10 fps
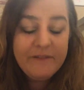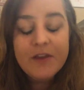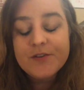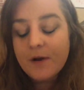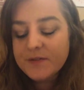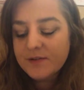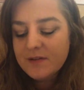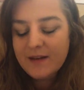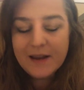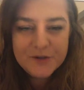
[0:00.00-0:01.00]
And there's also
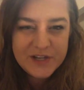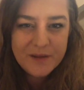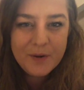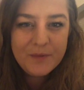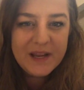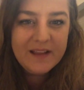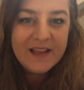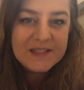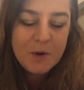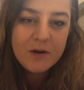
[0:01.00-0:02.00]
an energy component.
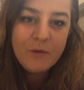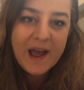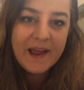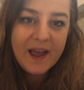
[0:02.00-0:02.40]
That's part of why